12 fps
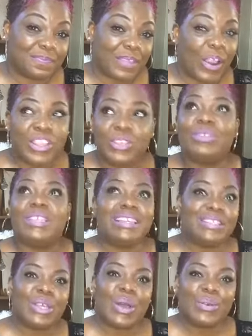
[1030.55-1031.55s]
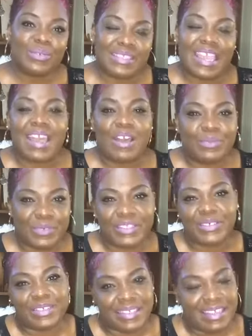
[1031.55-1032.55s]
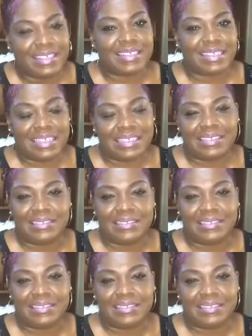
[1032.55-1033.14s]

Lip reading: Are you 10 toes down with your destiny?